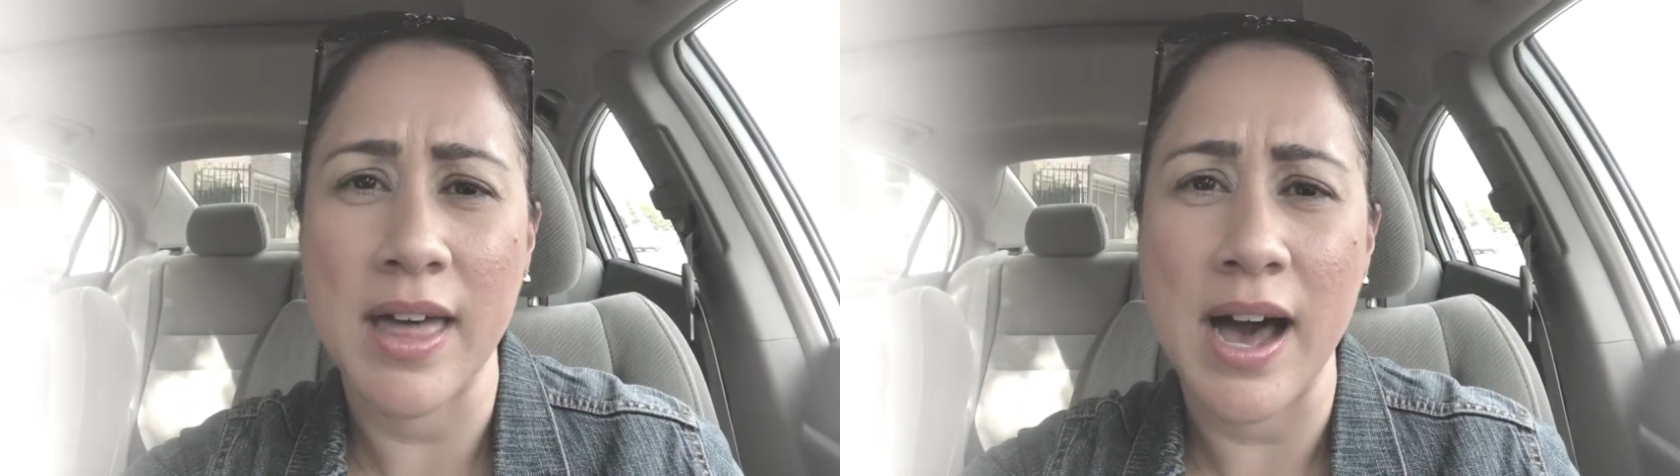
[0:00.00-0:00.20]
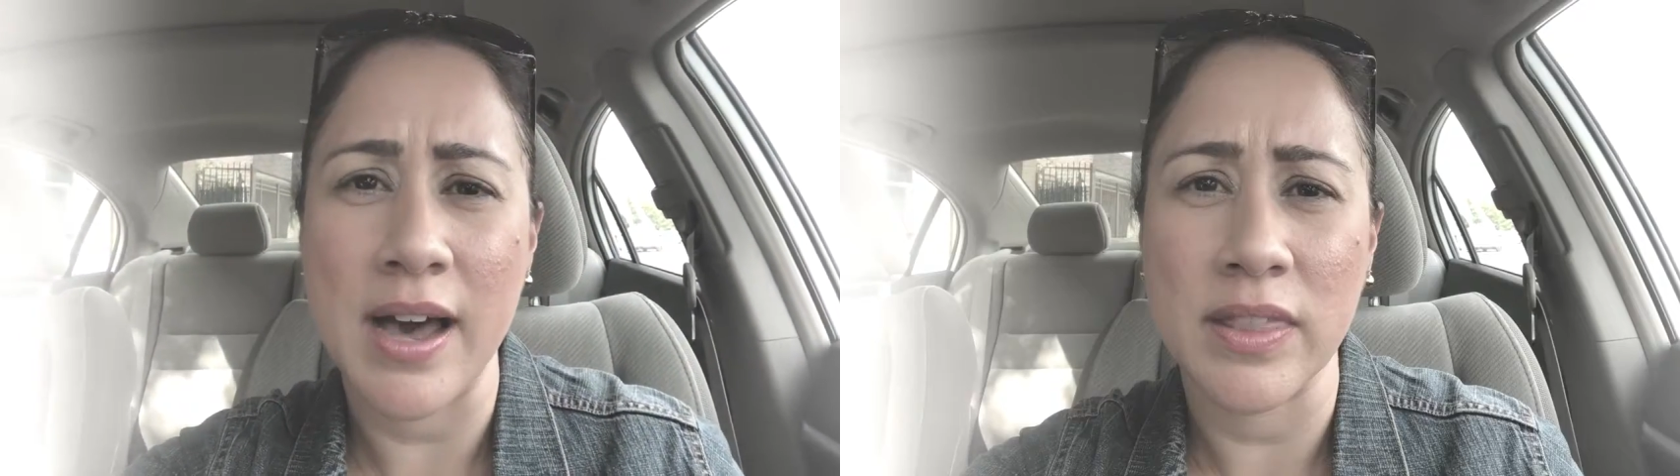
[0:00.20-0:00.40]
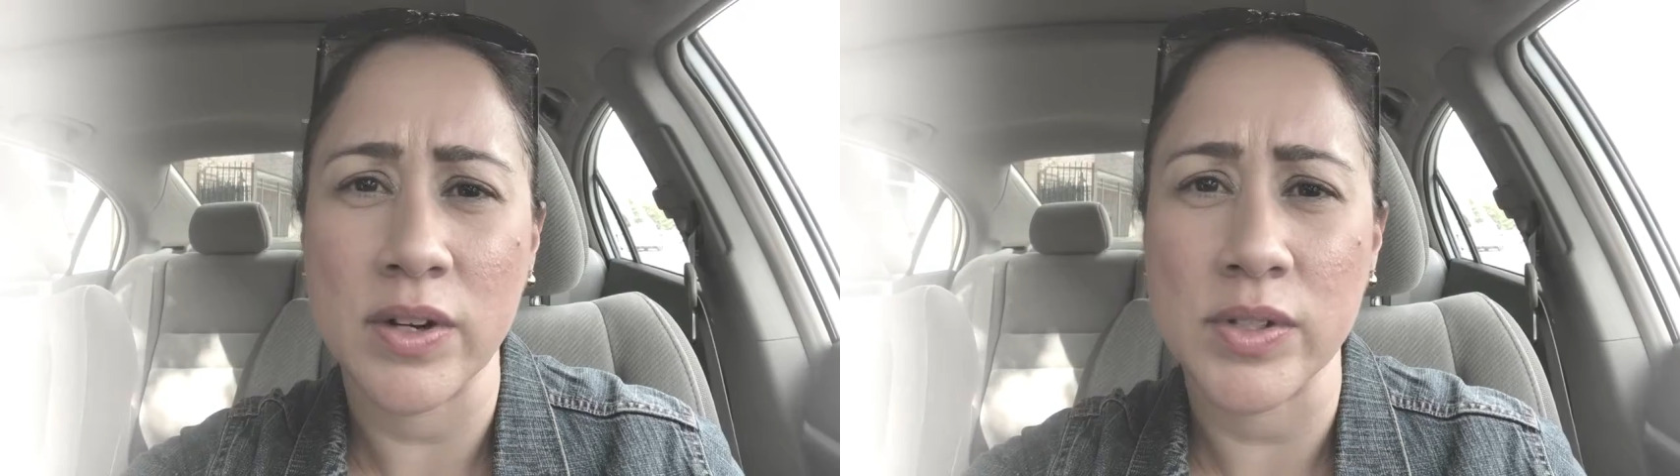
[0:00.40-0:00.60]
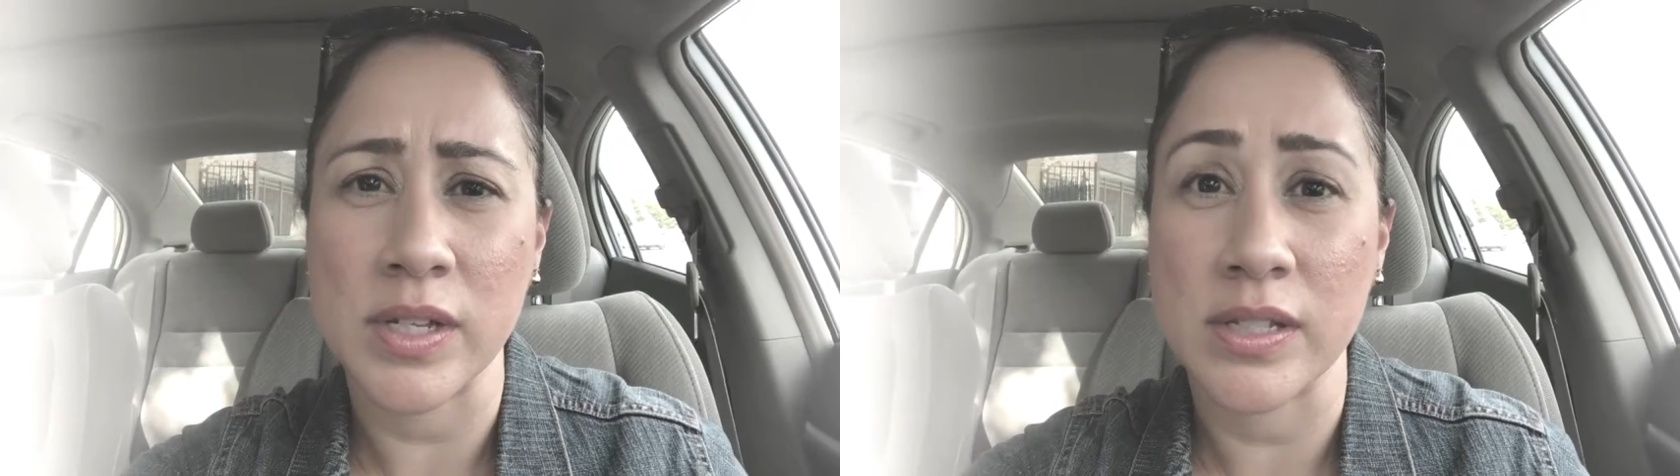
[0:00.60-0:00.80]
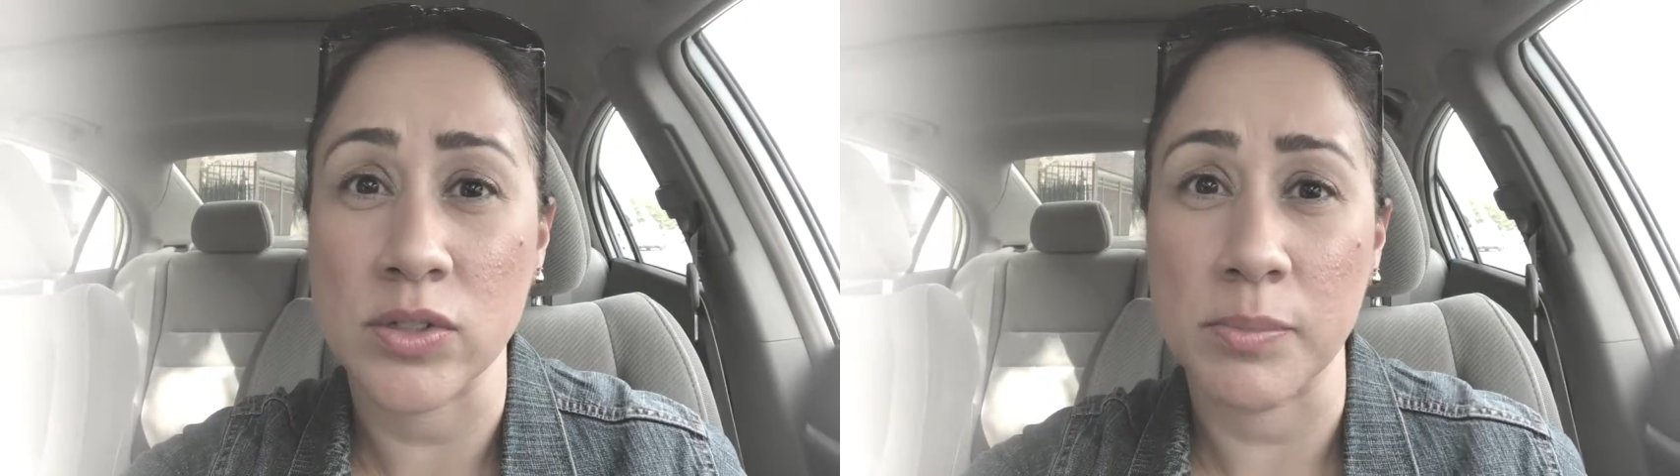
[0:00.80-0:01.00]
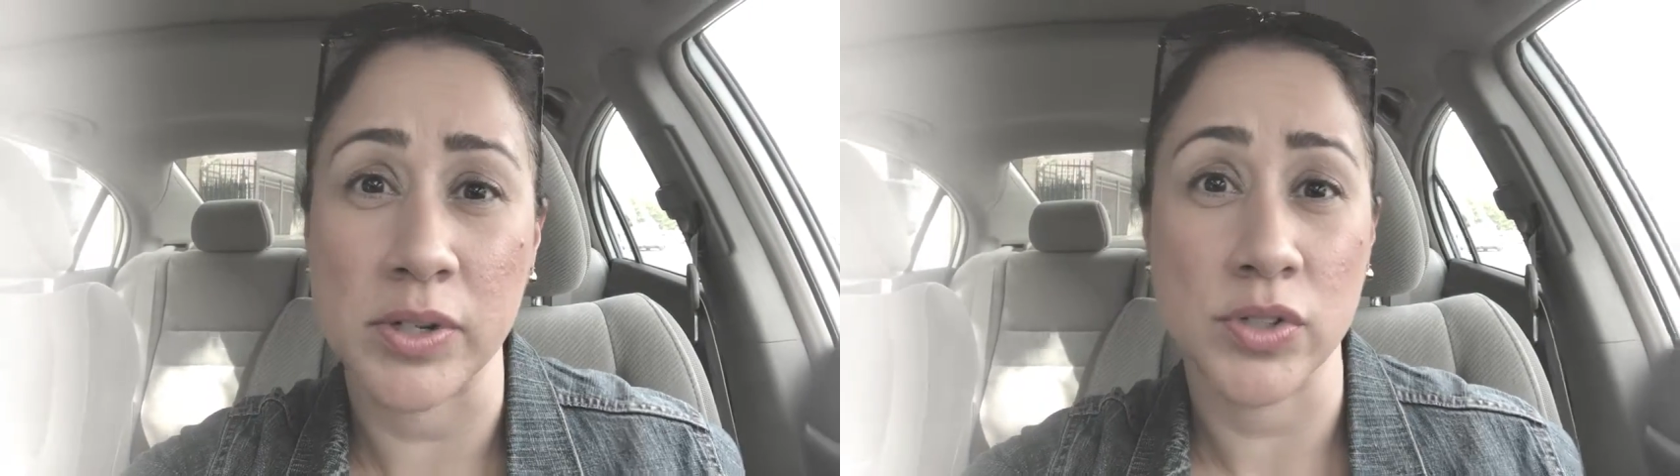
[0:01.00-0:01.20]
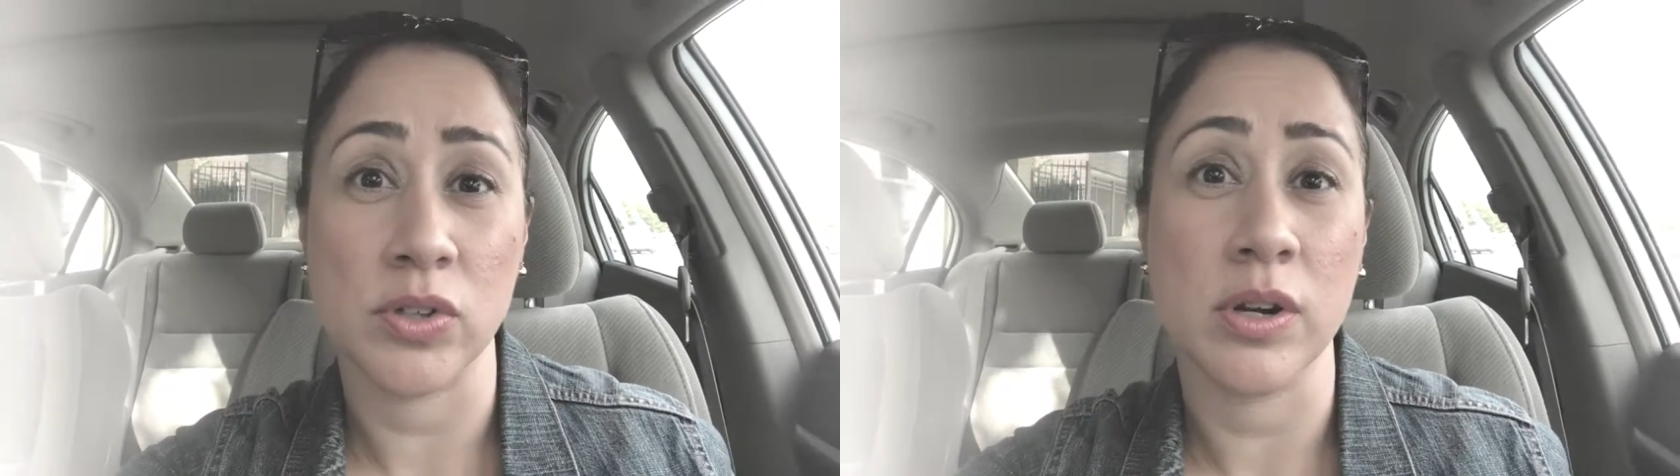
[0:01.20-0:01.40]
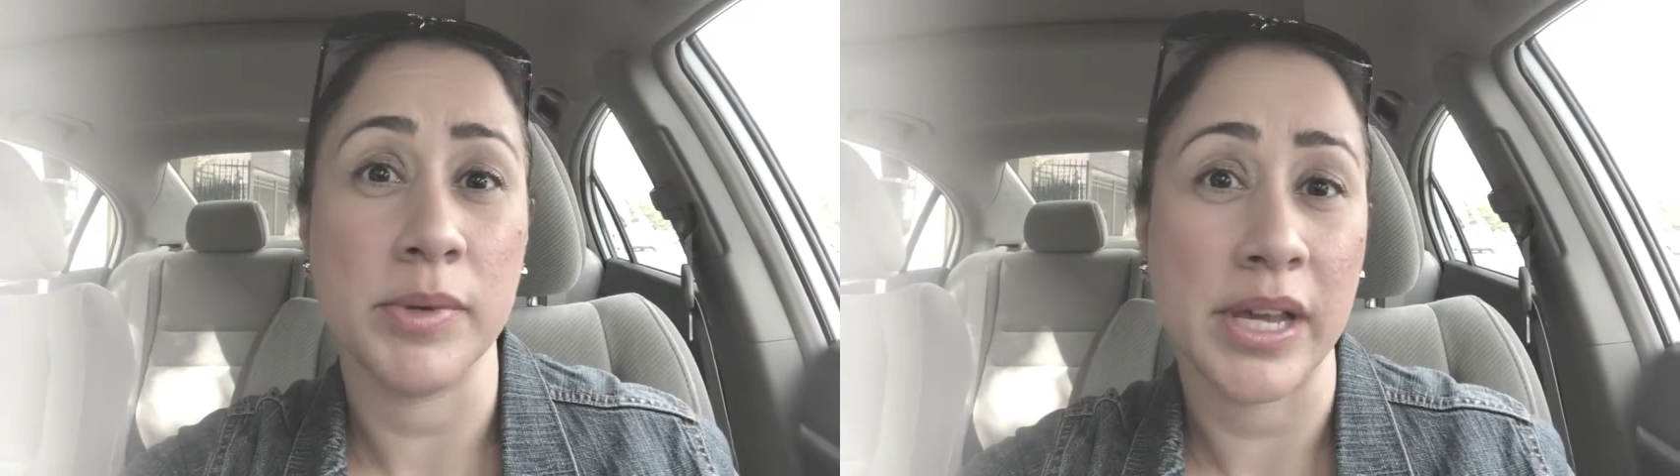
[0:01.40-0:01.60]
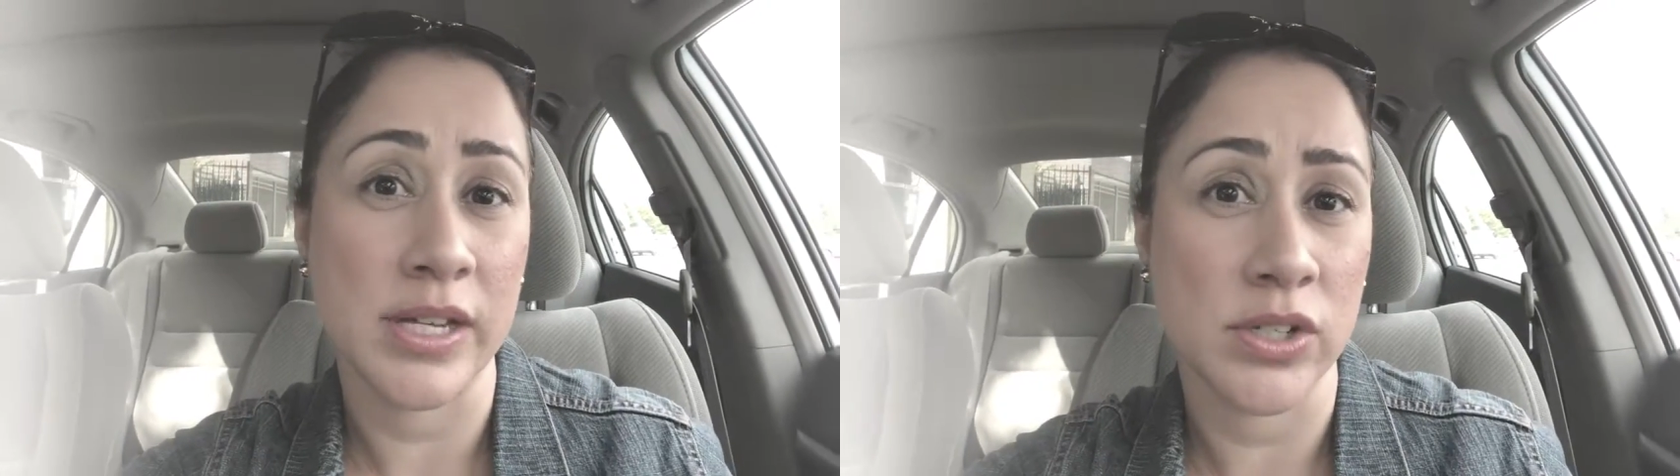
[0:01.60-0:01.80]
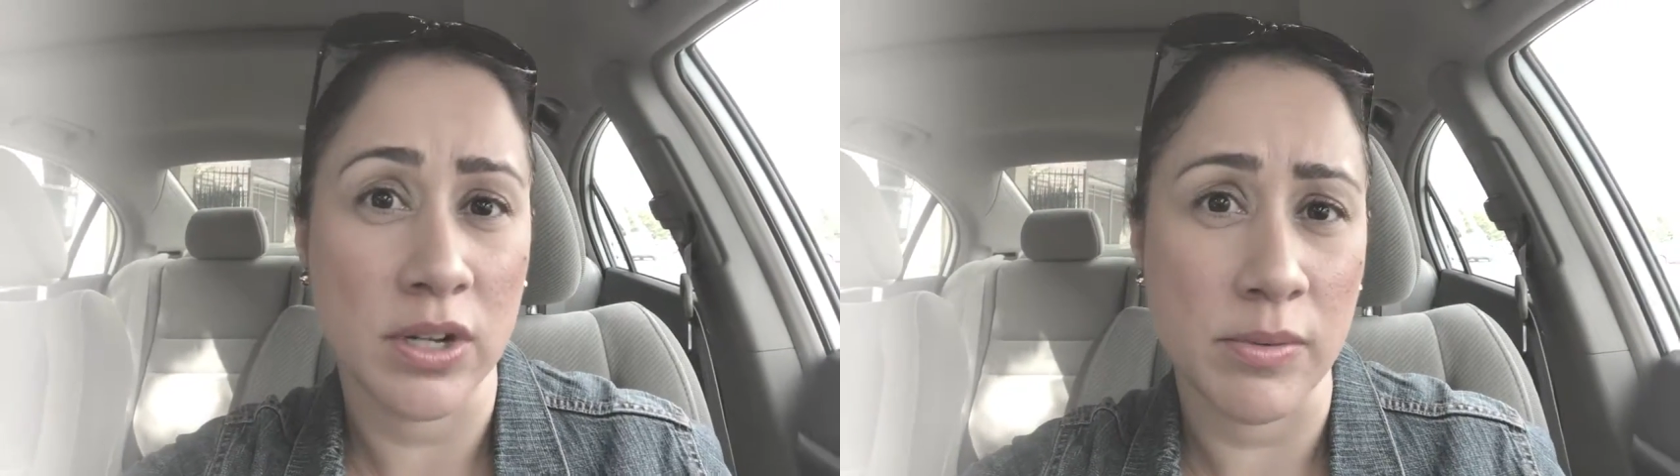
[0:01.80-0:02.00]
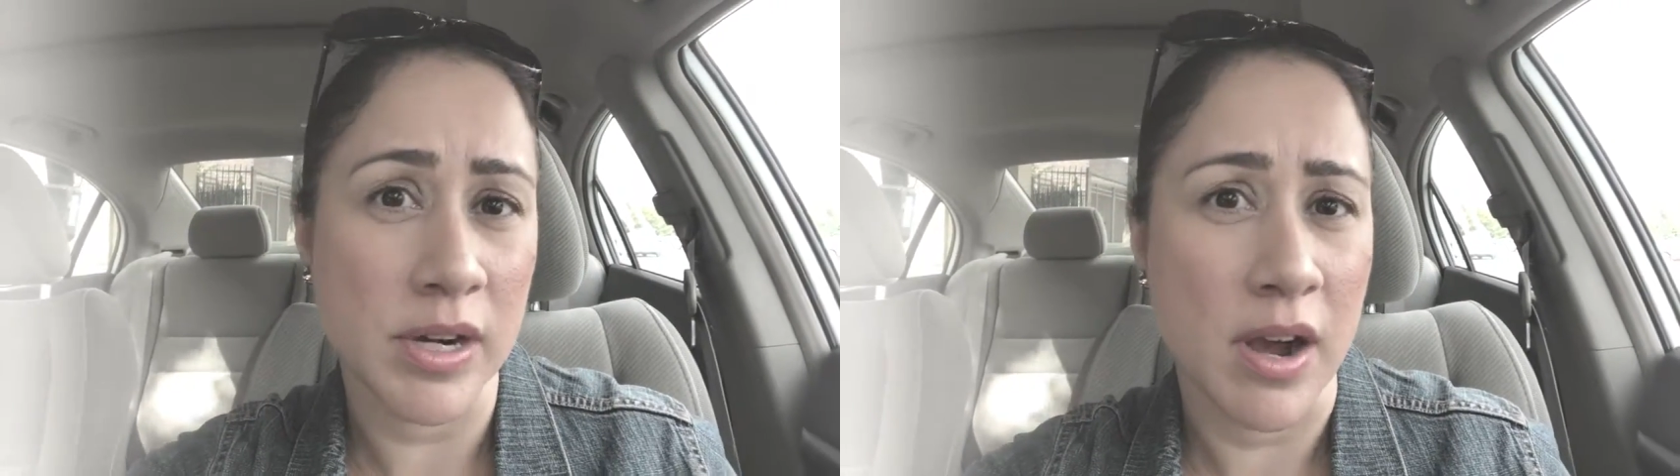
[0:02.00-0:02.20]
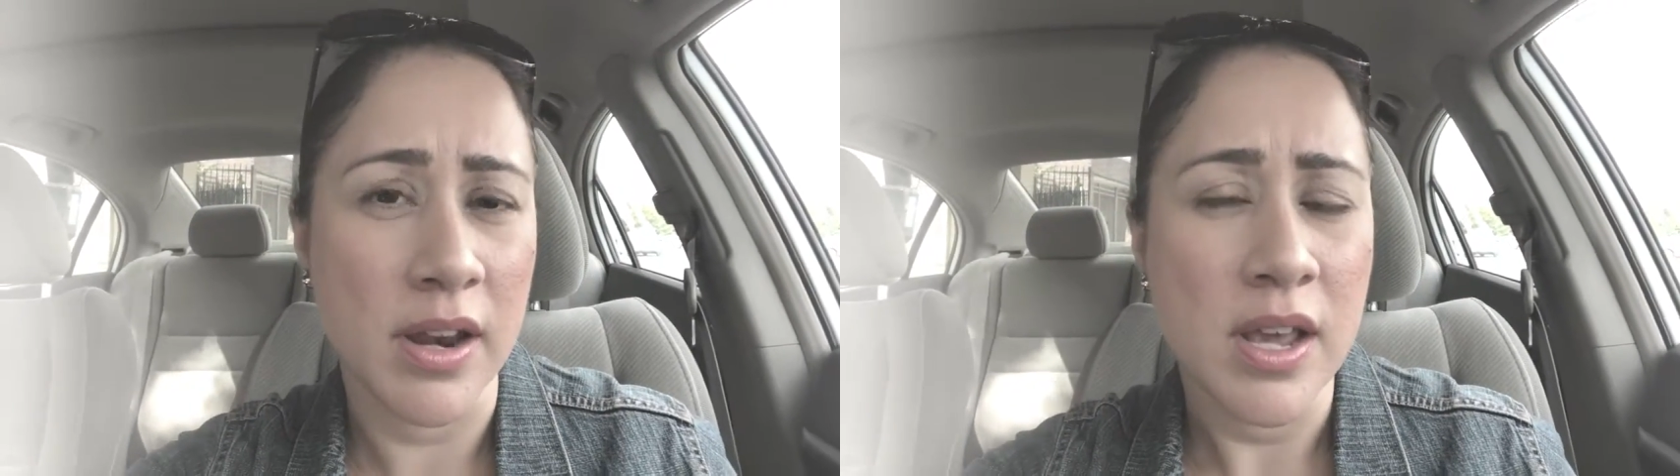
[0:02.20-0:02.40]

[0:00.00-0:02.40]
that there's interpersonal communication going on.